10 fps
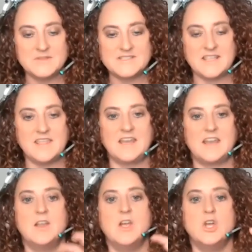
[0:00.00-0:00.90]
Let's say that
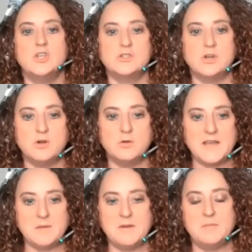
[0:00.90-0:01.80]
again. So
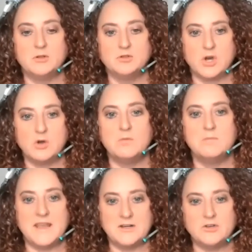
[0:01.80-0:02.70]
many people don't
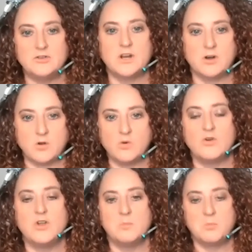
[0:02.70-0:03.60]
measure their
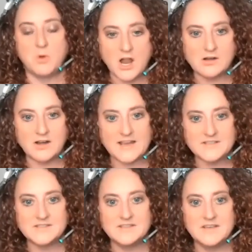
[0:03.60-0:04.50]
own
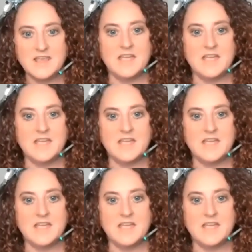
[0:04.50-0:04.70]
progress.